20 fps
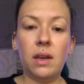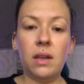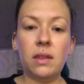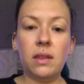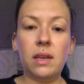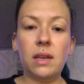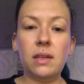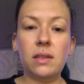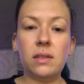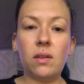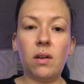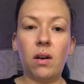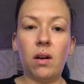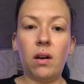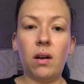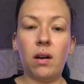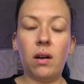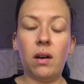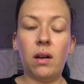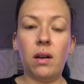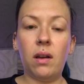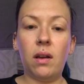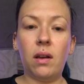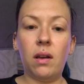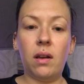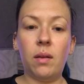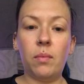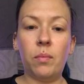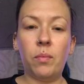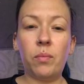these are
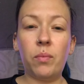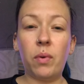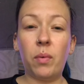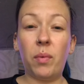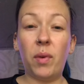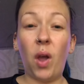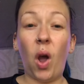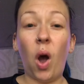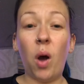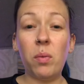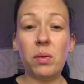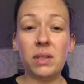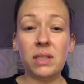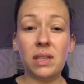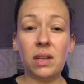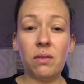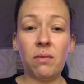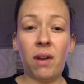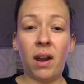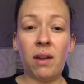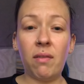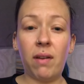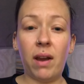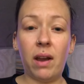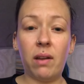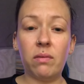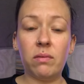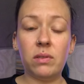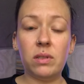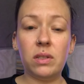probably opposite way
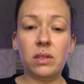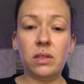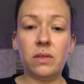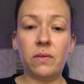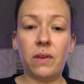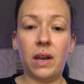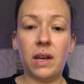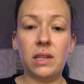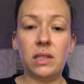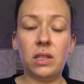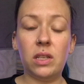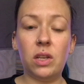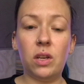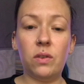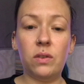round to facing you.